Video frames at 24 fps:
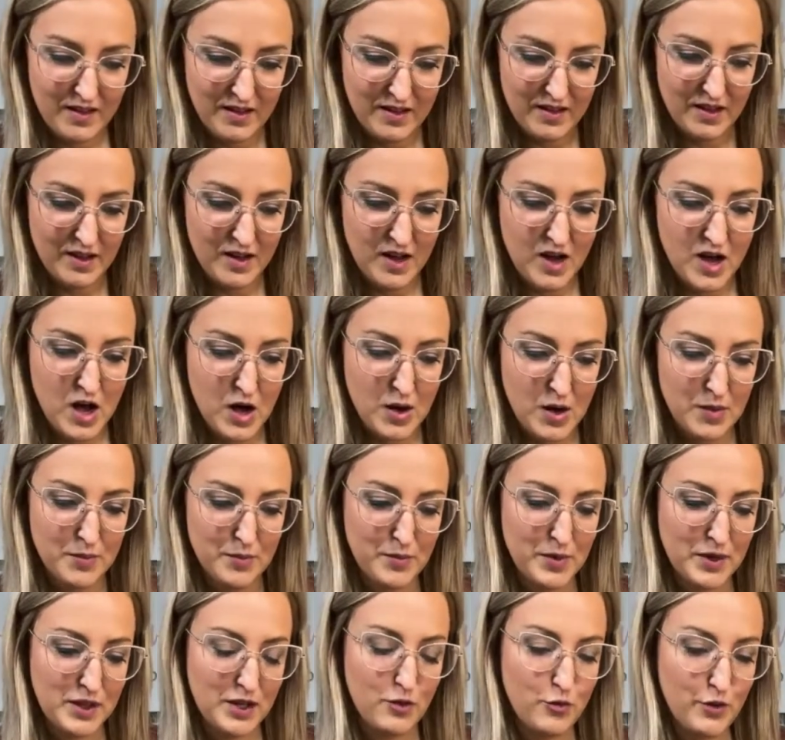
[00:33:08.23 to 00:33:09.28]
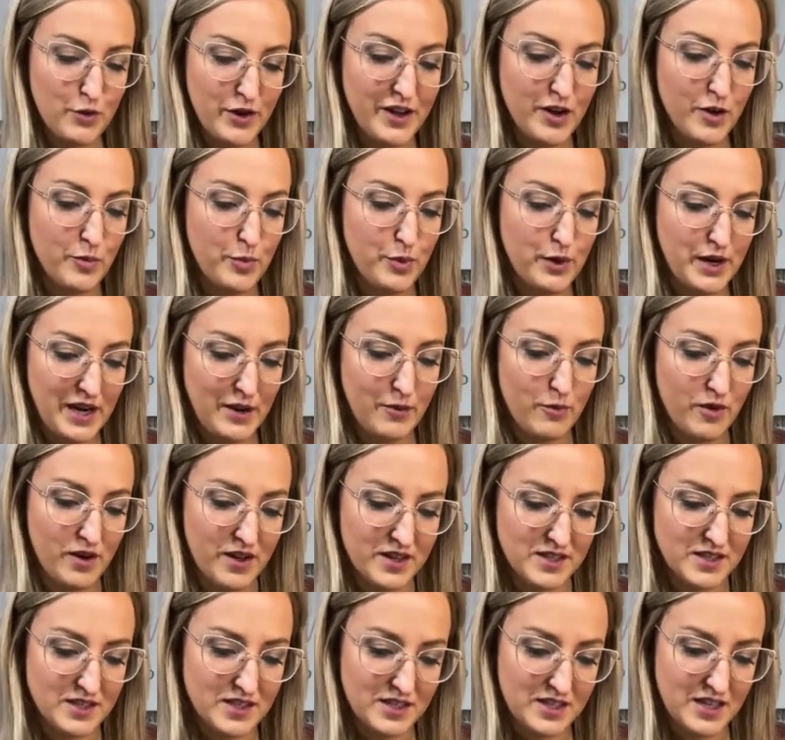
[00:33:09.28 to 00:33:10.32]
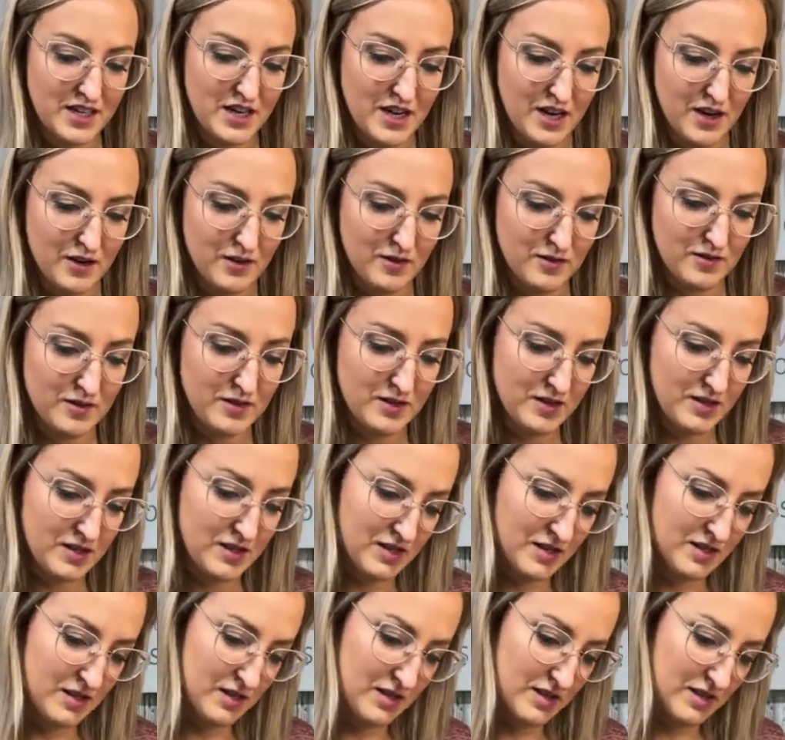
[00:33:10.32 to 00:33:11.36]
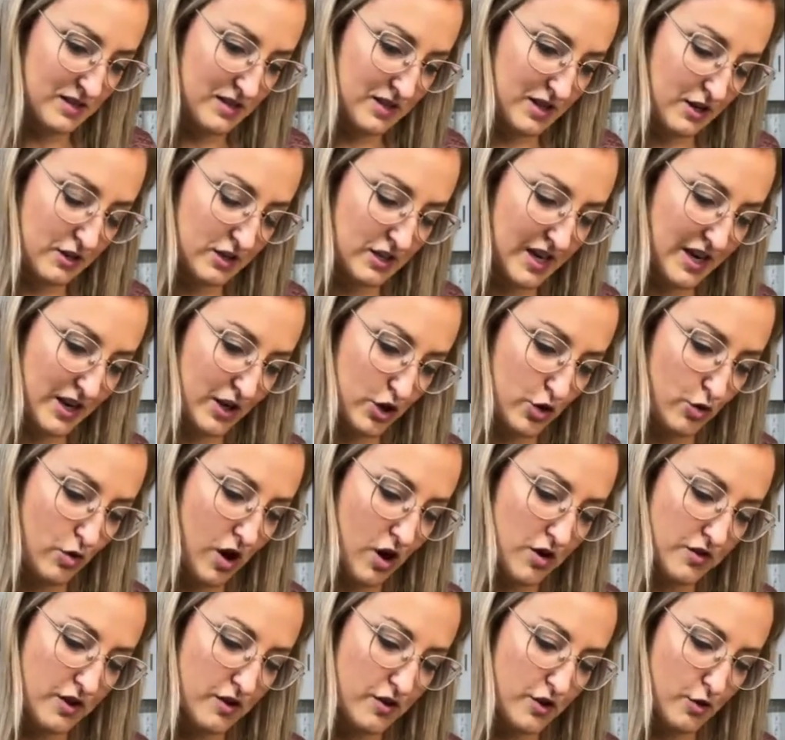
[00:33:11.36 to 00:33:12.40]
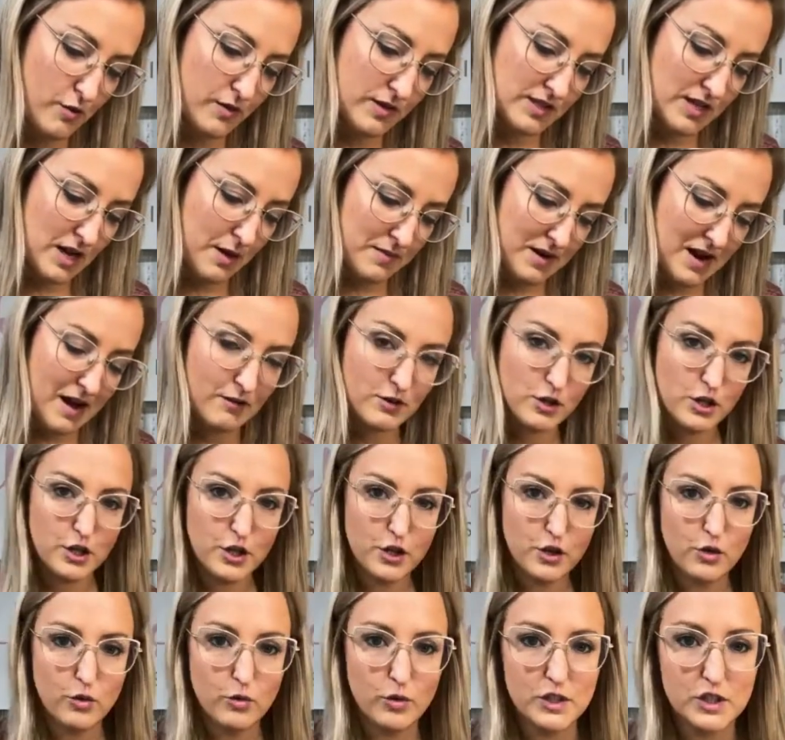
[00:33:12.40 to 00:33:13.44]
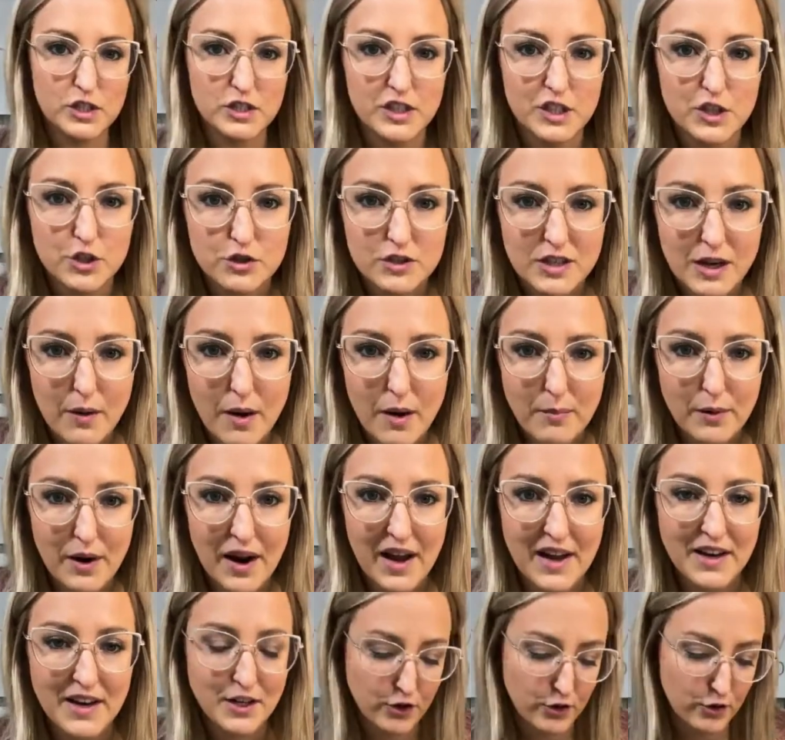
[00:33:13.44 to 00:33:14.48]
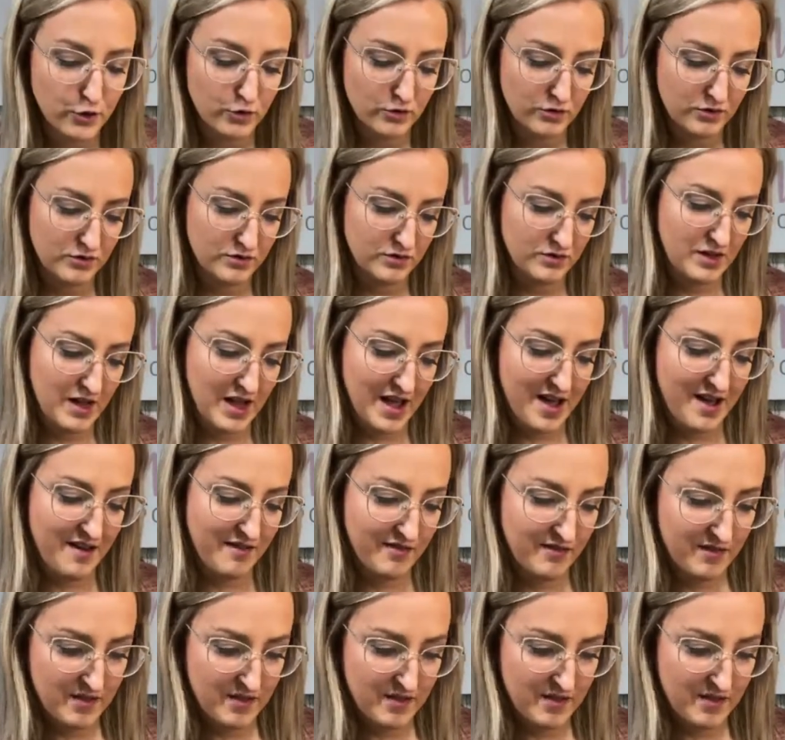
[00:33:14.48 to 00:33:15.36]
But the real pretty ones, there's like aren't there new ones coming out too? Which did you say what brand you have?